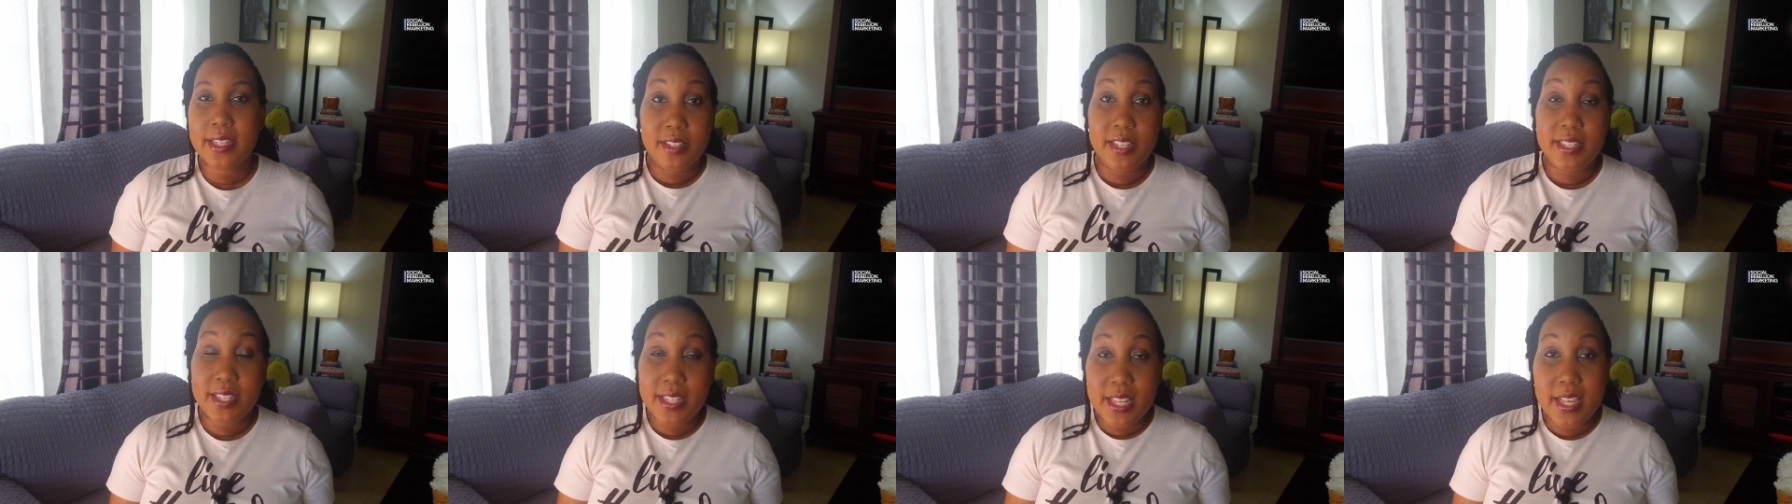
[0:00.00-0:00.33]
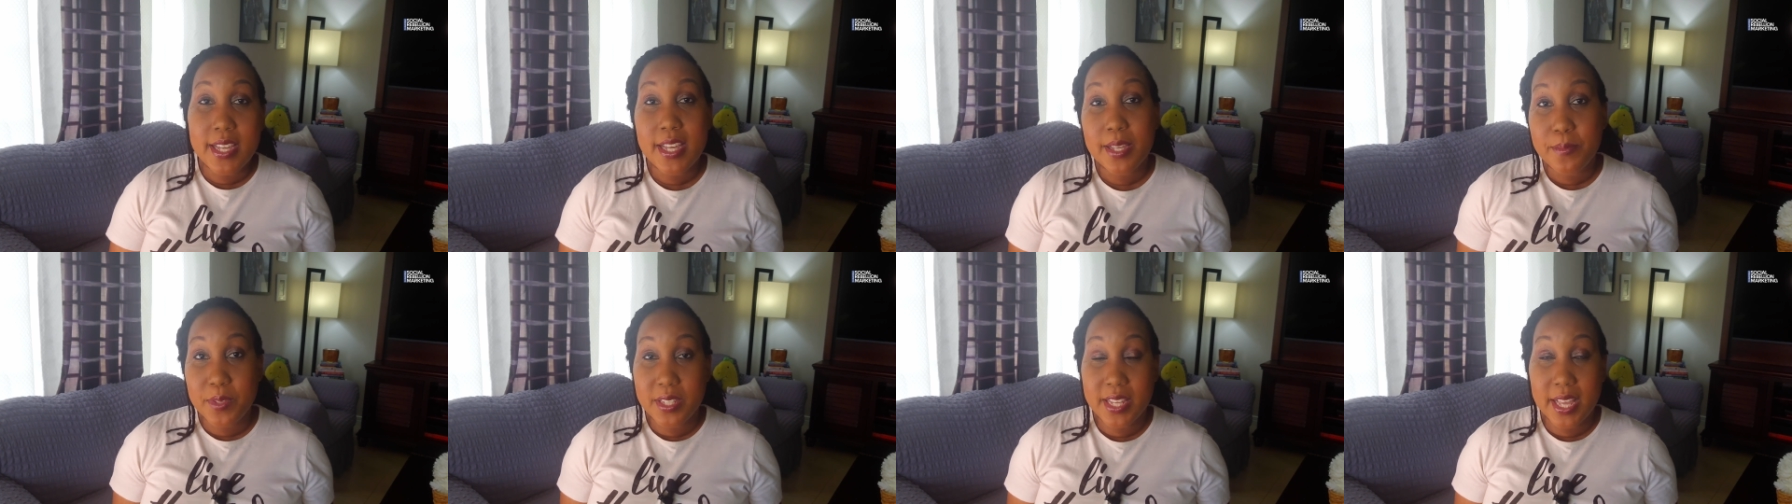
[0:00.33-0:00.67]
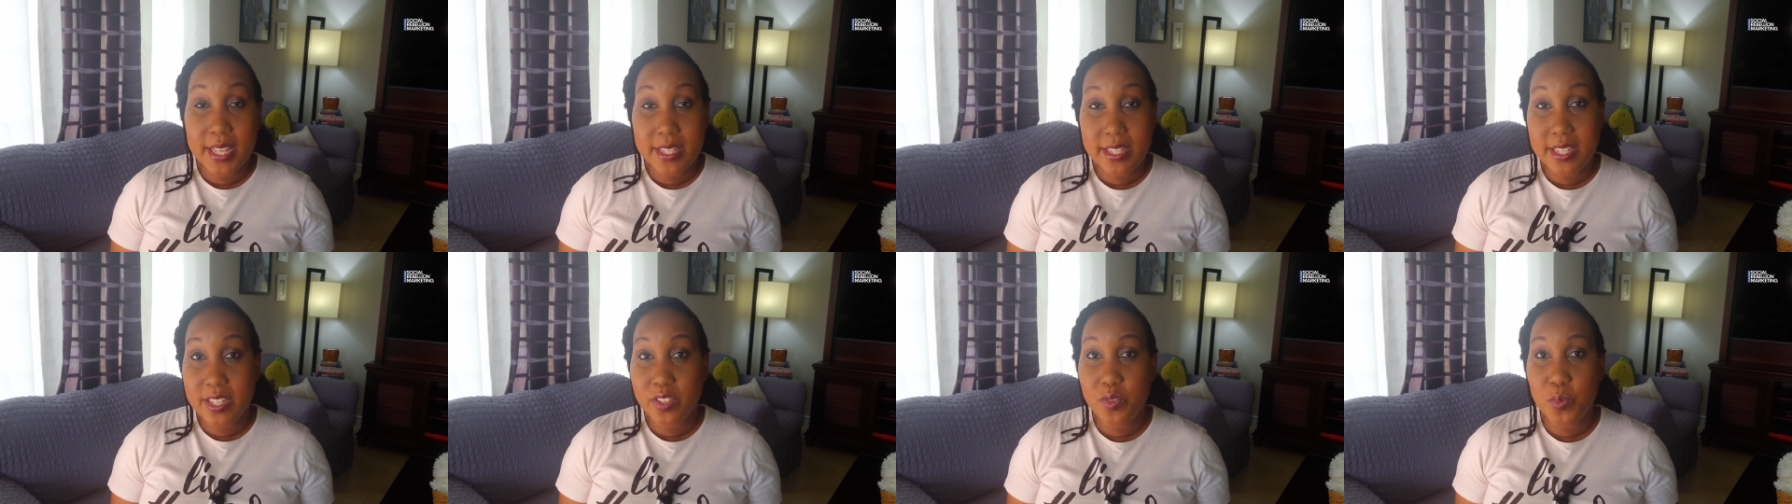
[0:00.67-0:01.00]
the
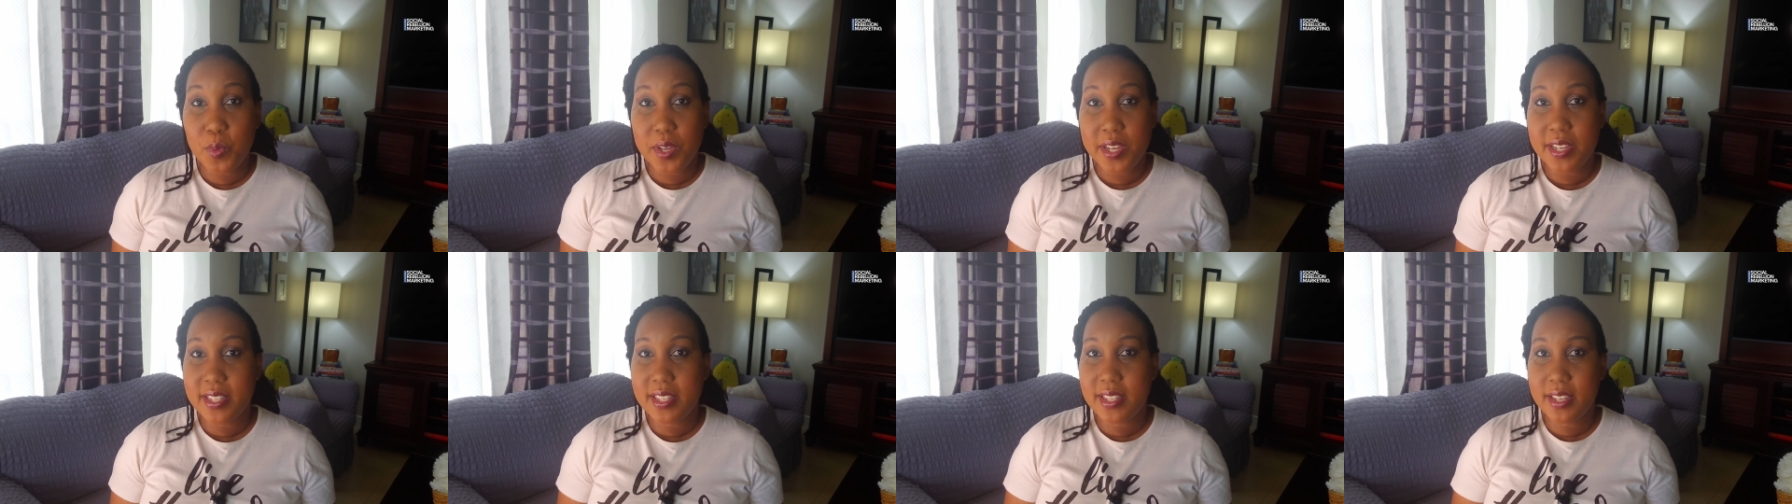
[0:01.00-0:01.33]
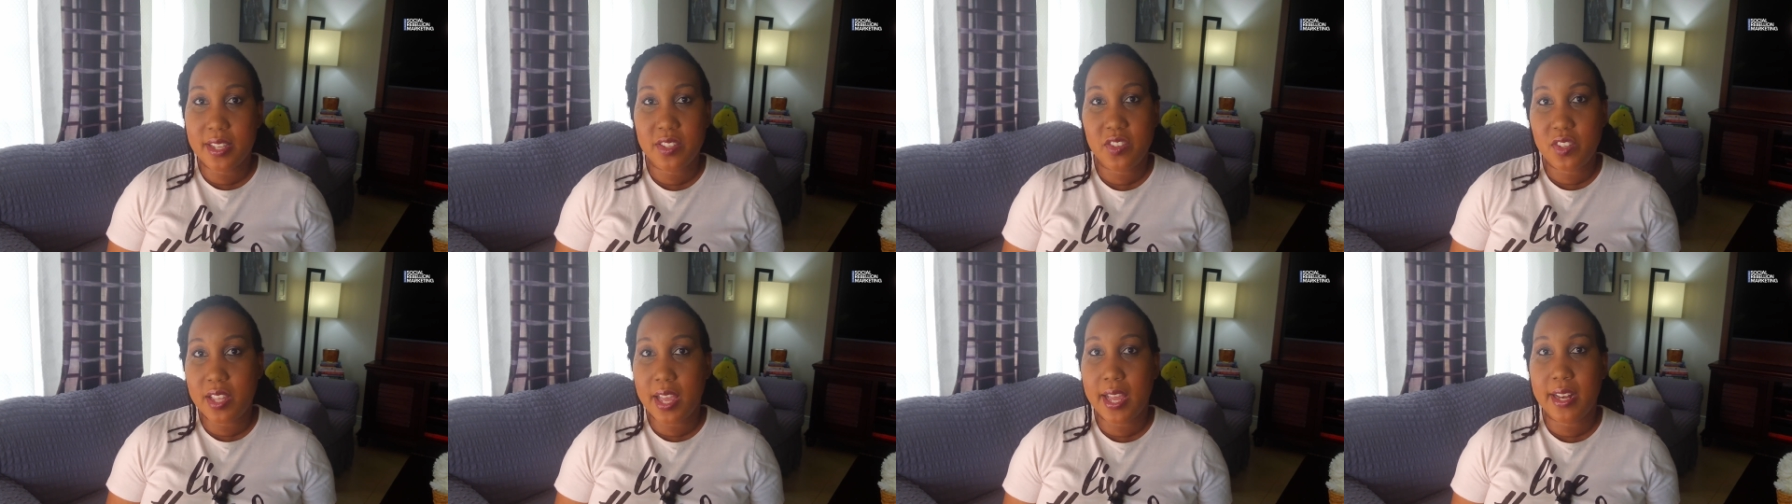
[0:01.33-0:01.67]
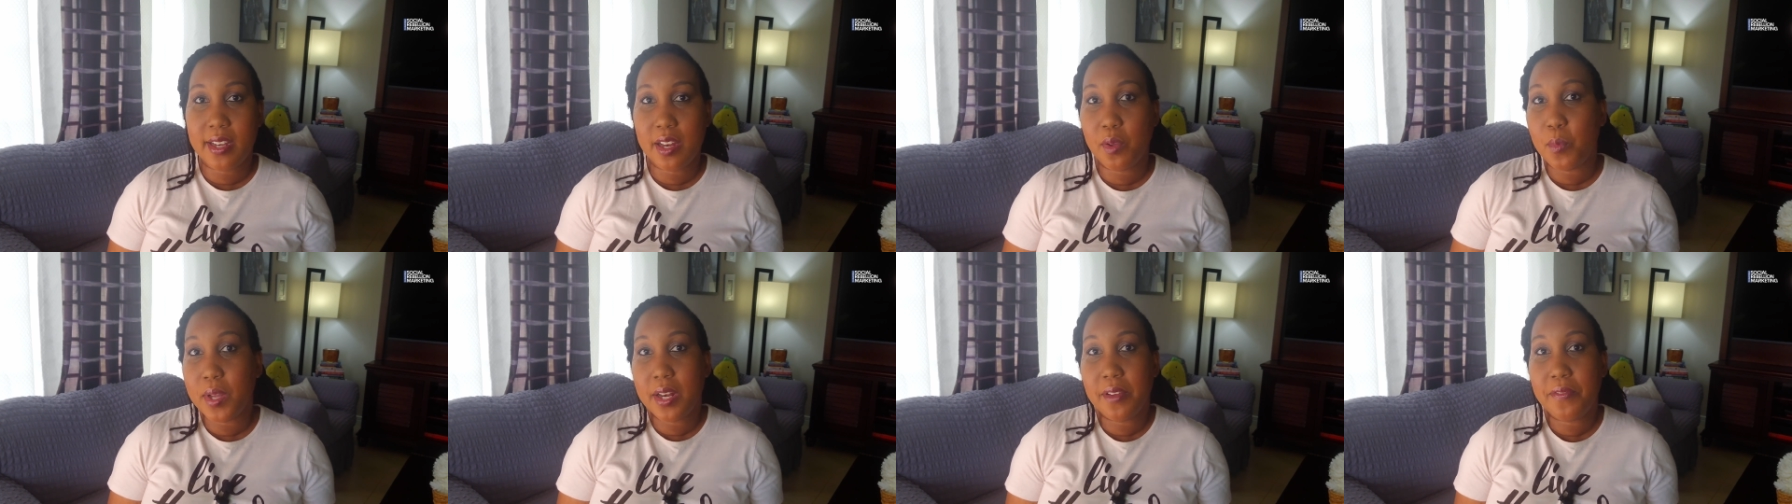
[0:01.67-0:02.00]
circumstances were such that
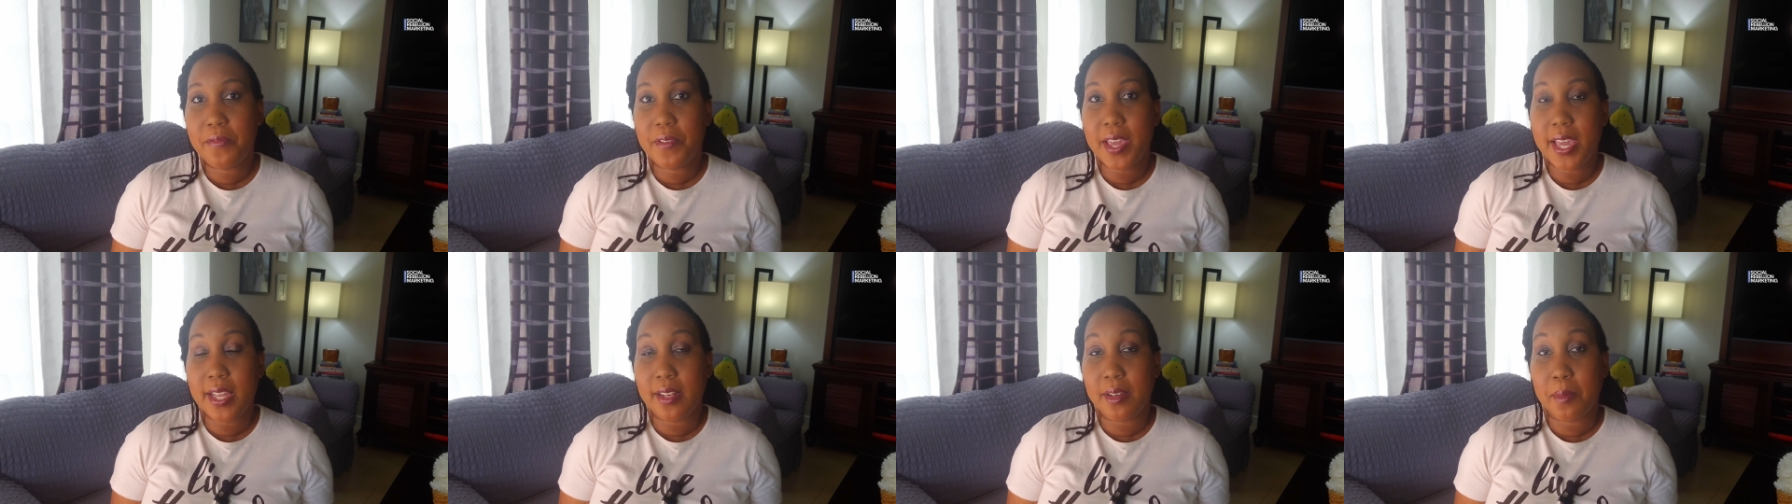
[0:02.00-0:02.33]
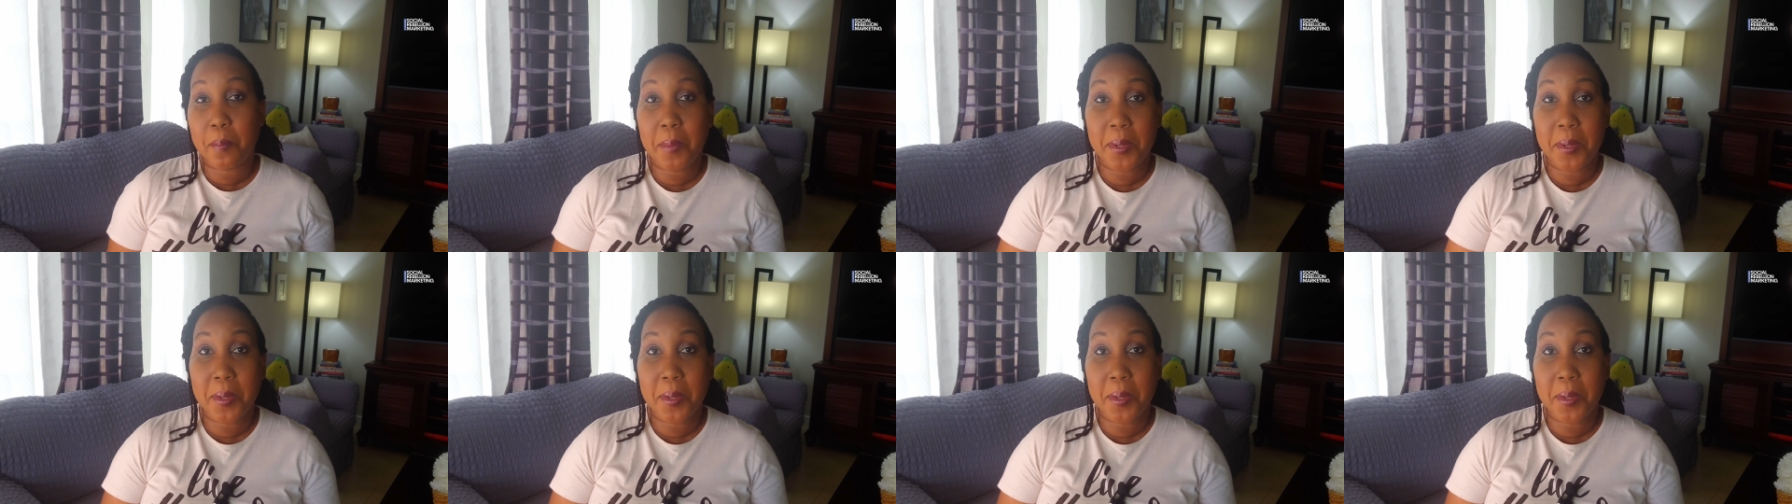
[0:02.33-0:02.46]
they would have failed,